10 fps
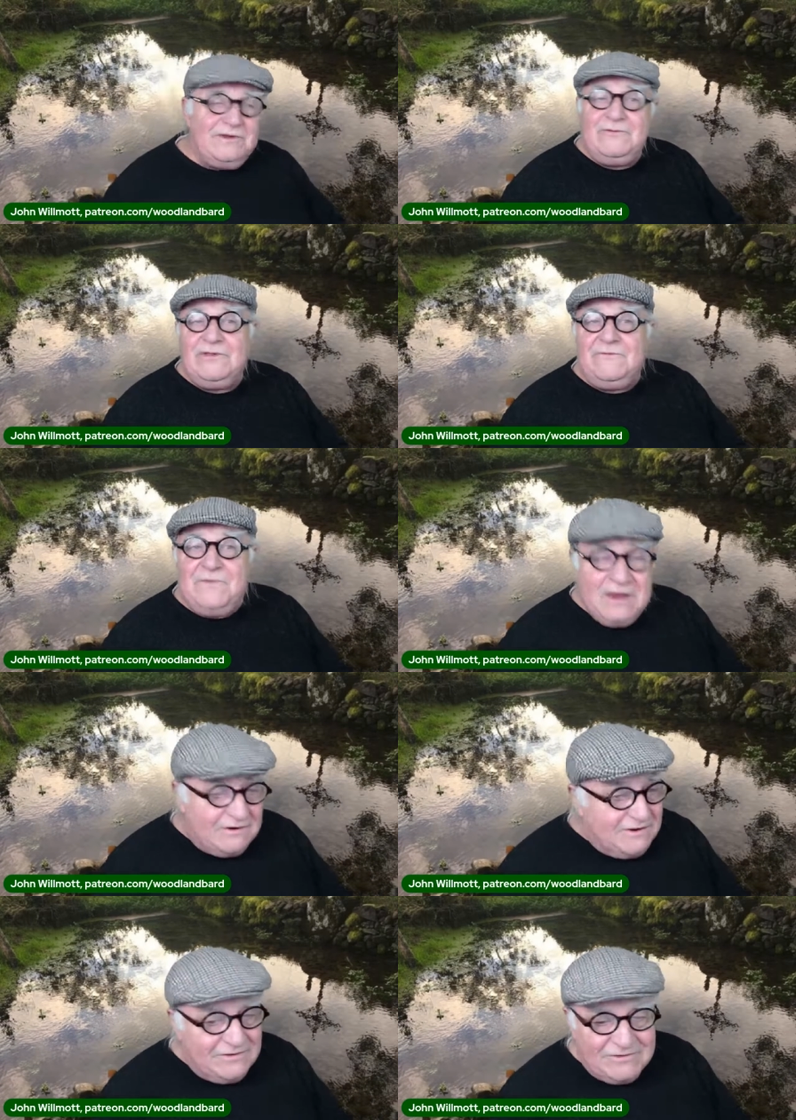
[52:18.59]
It was the
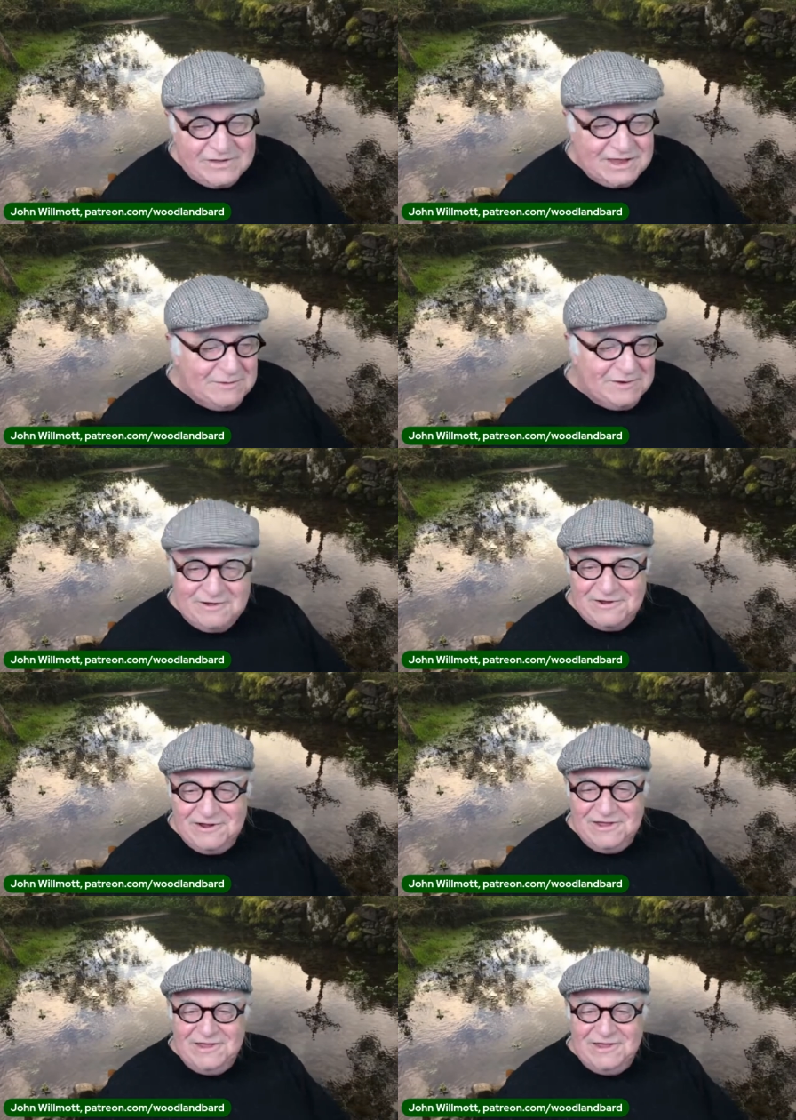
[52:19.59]
fairies that came along